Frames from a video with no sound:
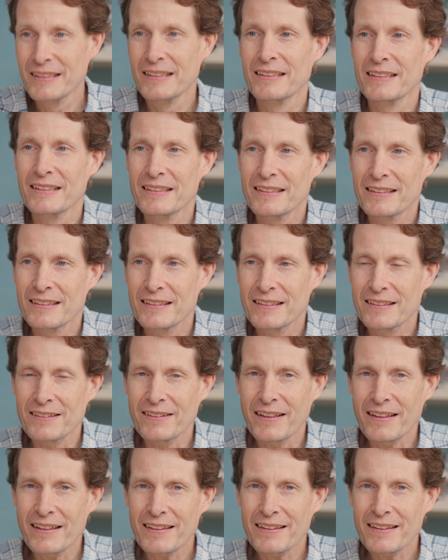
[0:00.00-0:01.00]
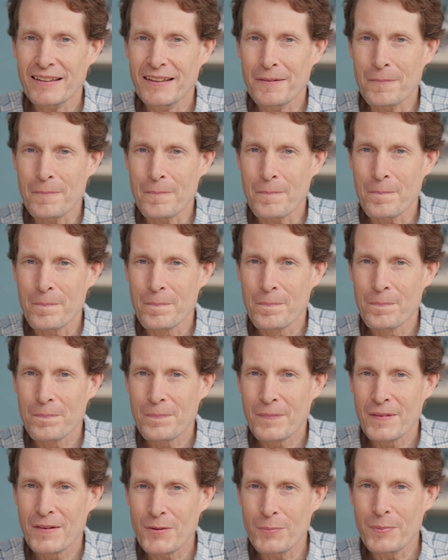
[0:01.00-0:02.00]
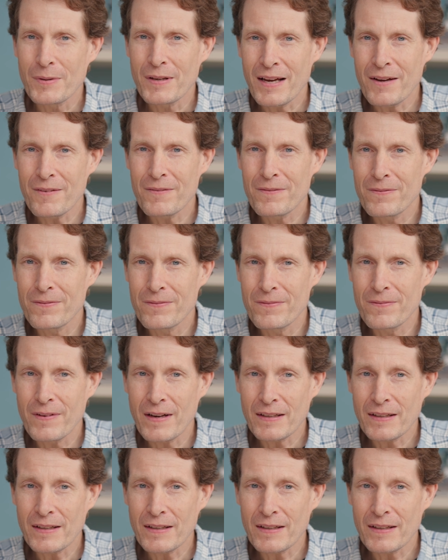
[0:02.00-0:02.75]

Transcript: Mm-hmm. So I think, so we have